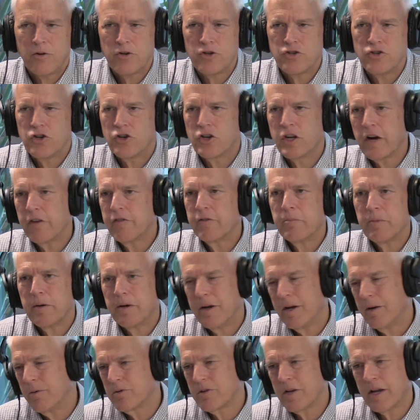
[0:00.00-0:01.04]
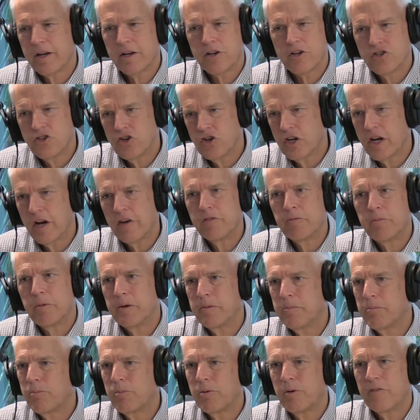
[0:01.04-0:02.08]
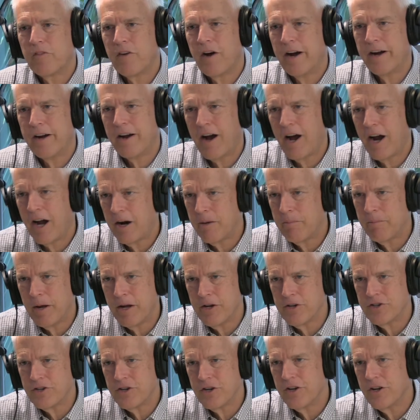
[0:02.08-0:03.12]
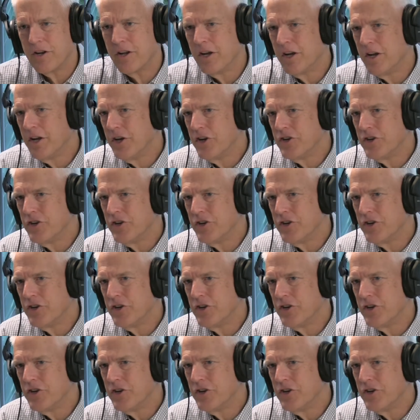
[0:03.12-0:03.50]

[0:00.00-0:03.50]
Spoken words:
Should government, and it was like, should government provide a higher pension?